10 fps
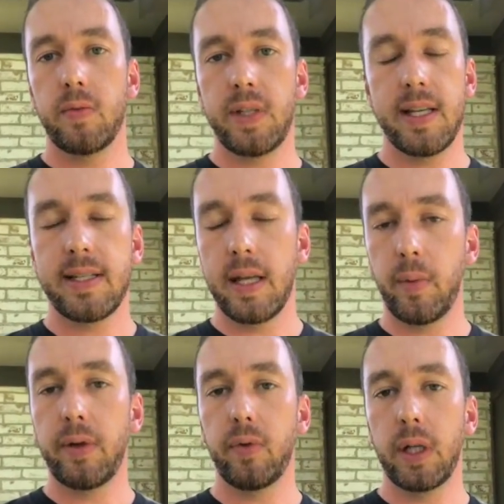since then
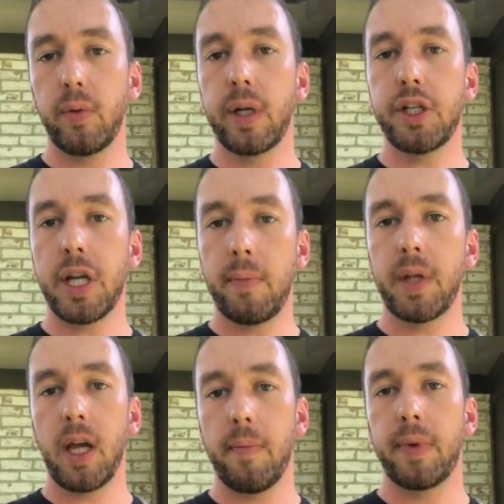we've really reshaped
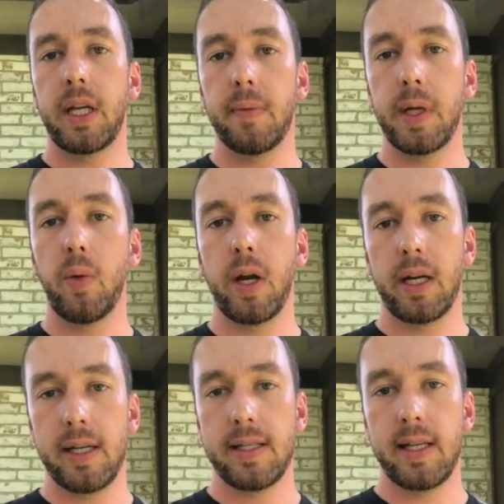the company to be what
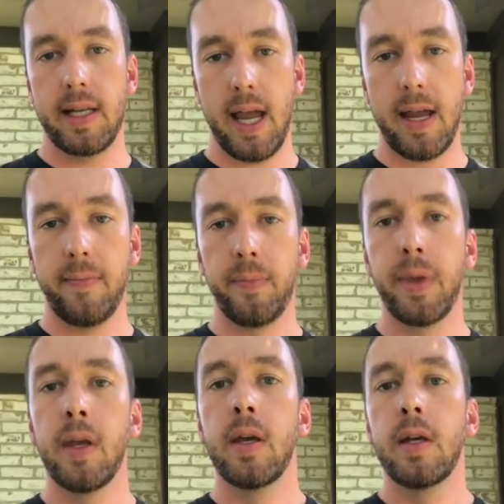it is today.
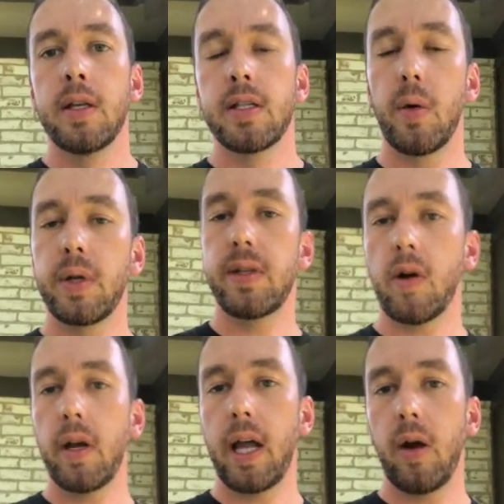So we
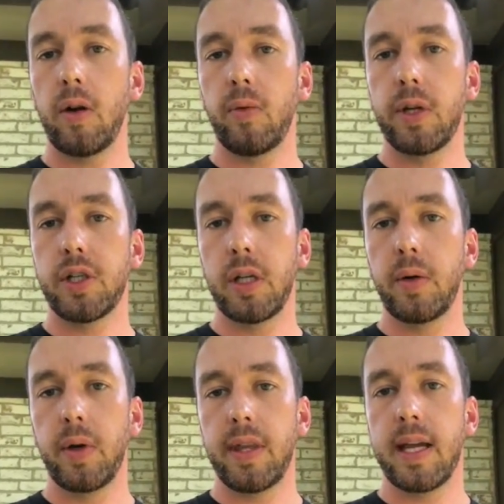started out originally
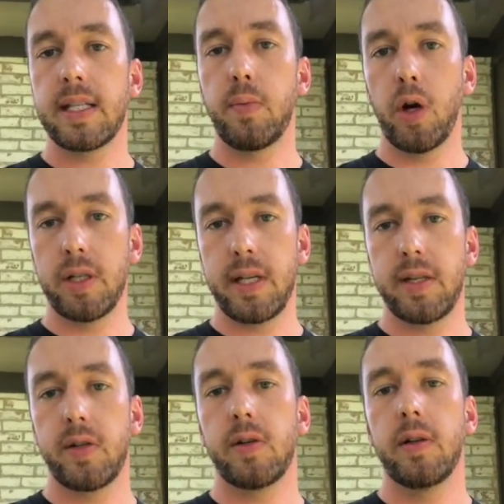with a smart
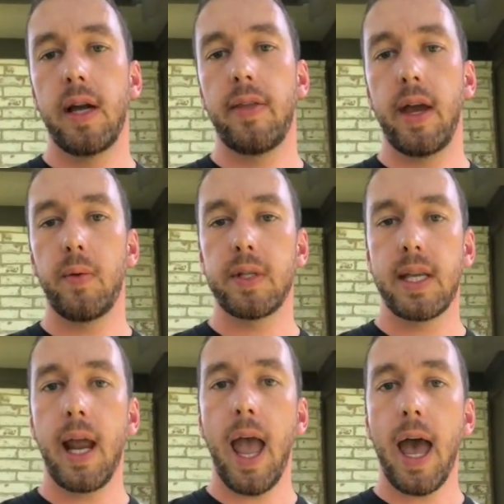sensor, and that was
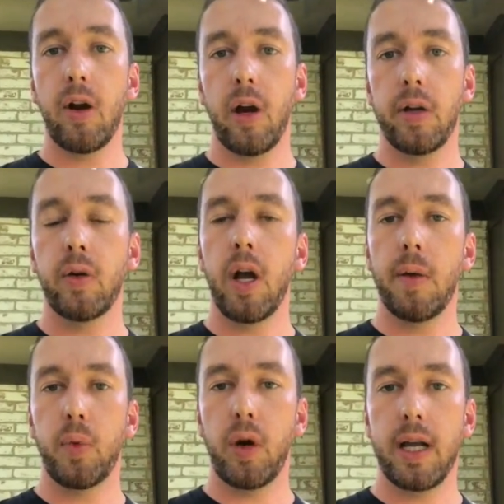an add-on or
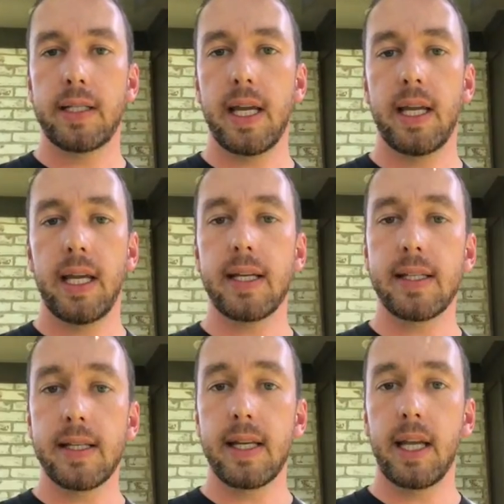upgrade to any
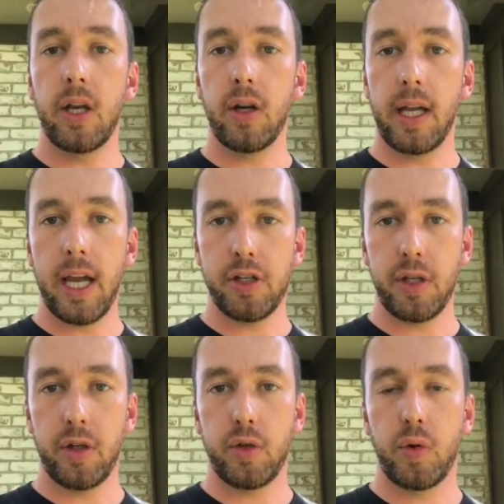existing
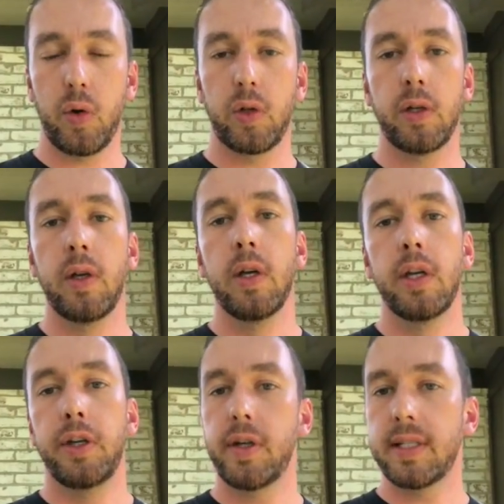irrigation controller.
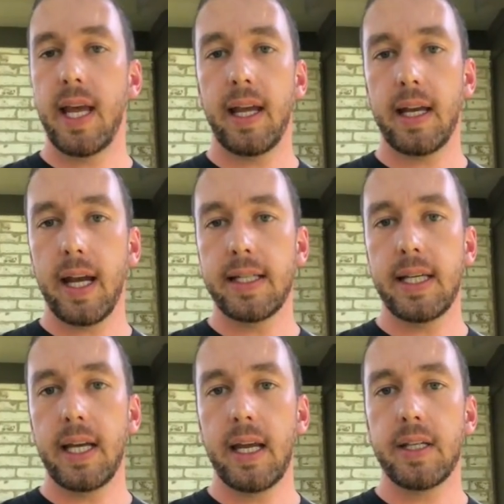You could take a
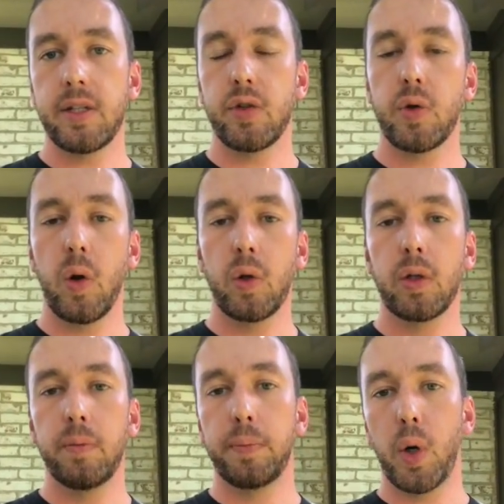1980s
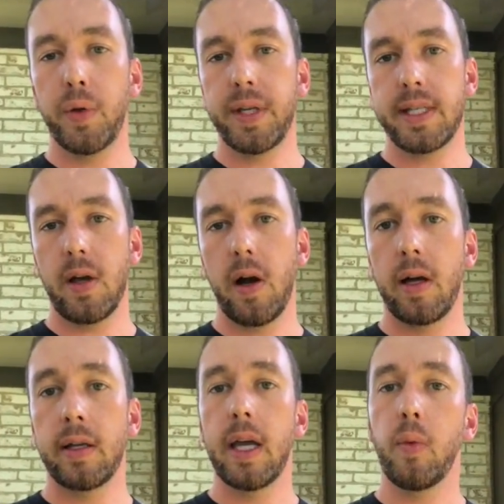controller, bolt this
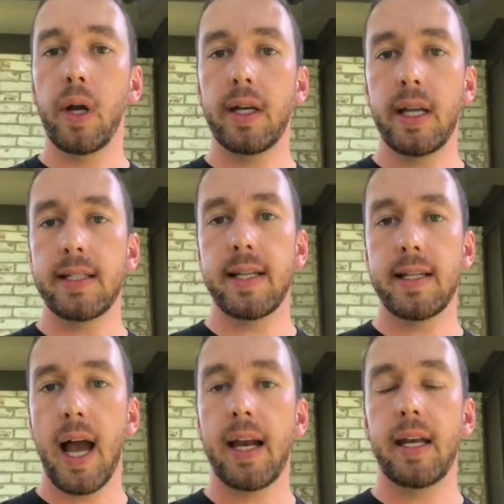on, and what it did is it
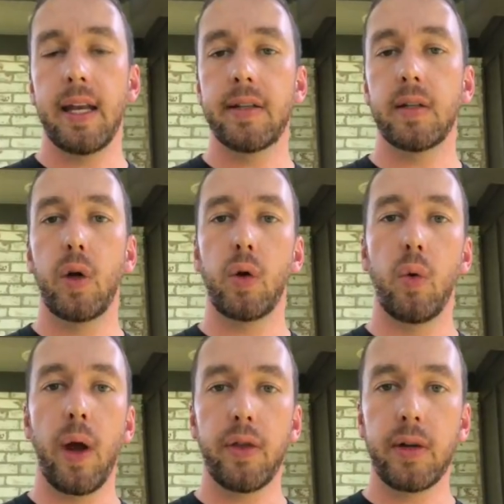tied it into local
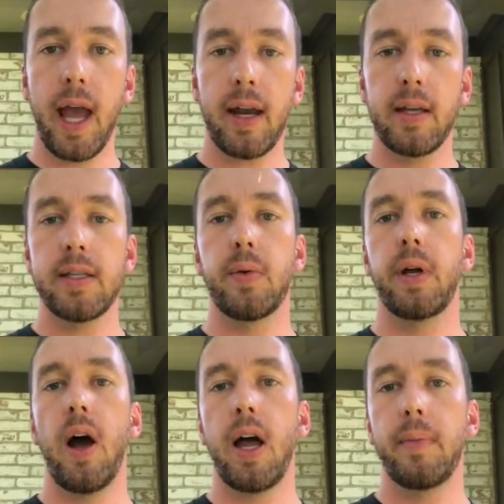weather data, so
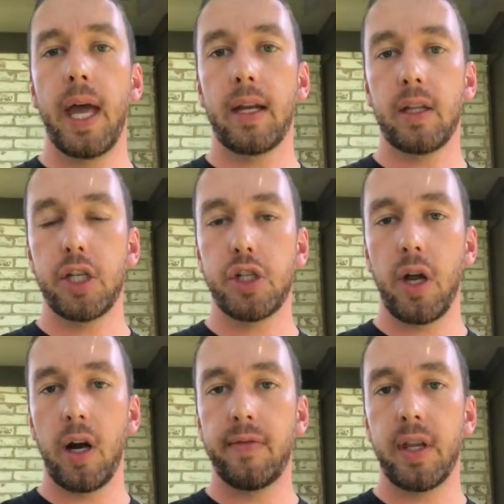it automatically
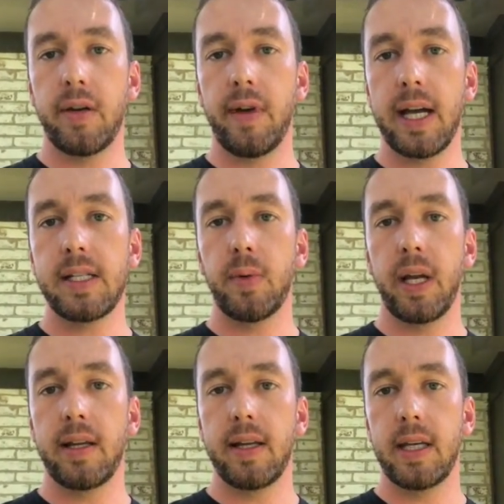shut off the device when
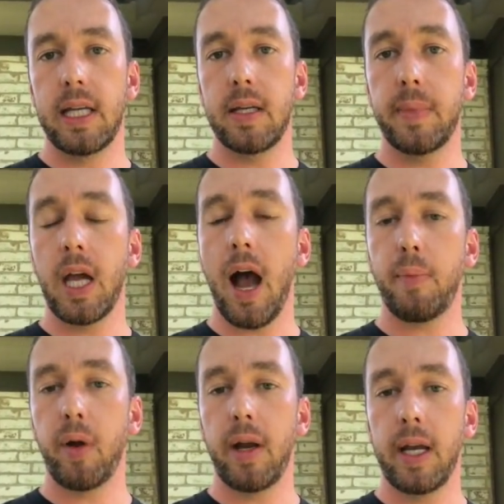it didn't need to be
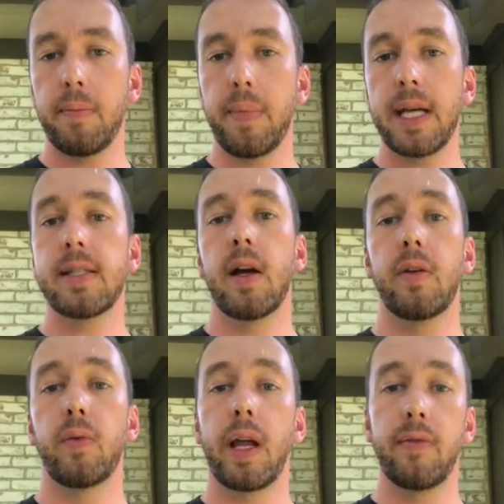operating based
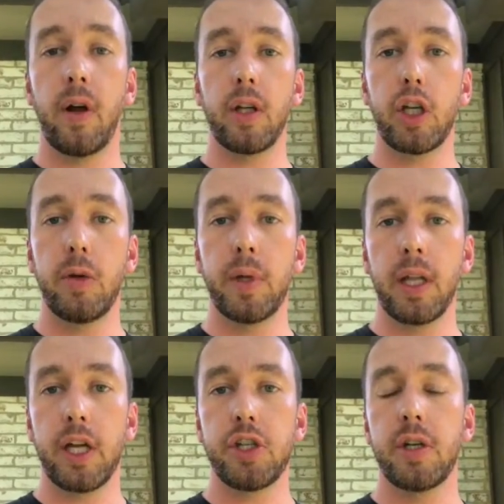on rainfall
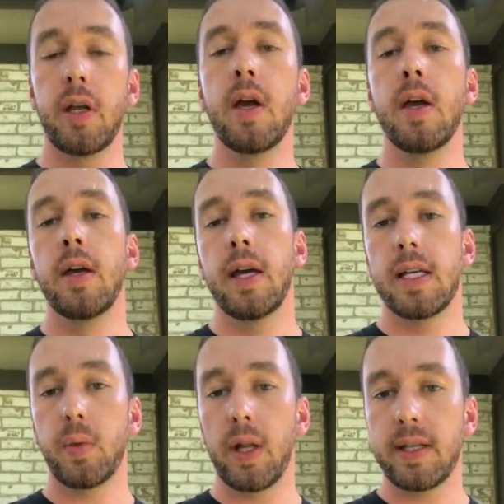accumulation
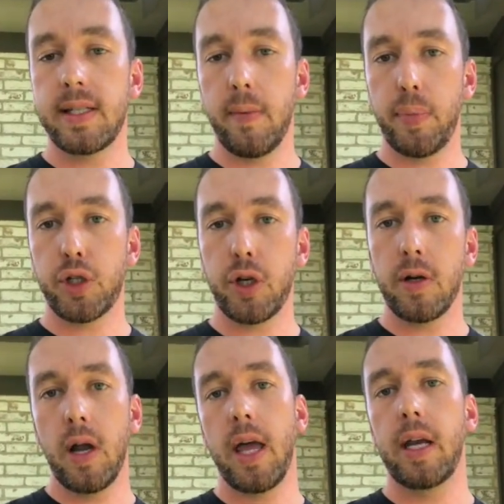as well as temperature,
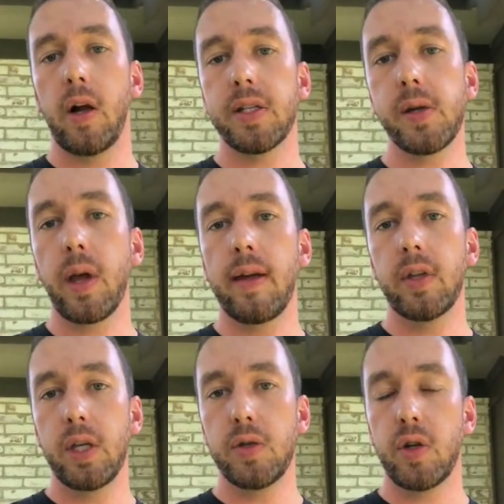and it also gave
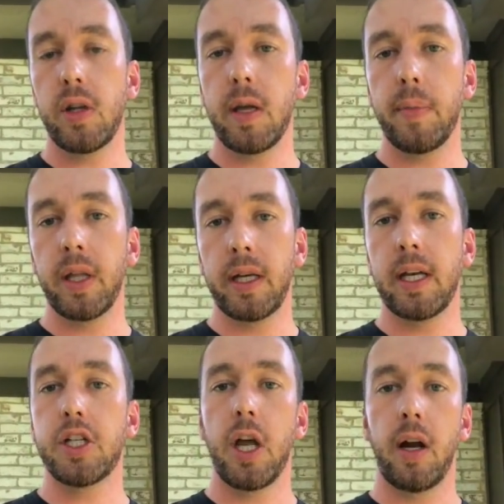the user the ability
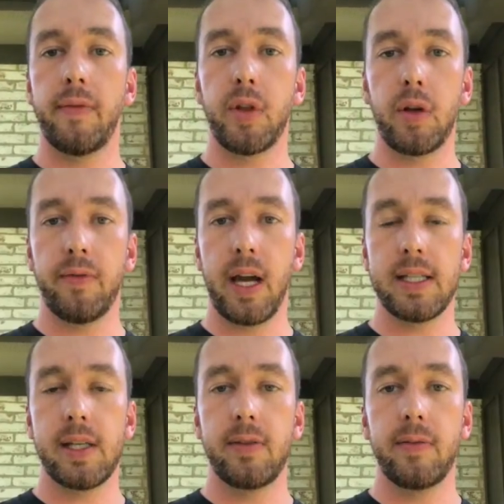to shut off their
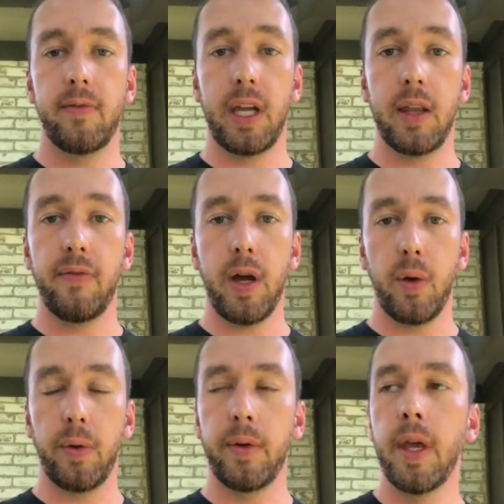device via the phone.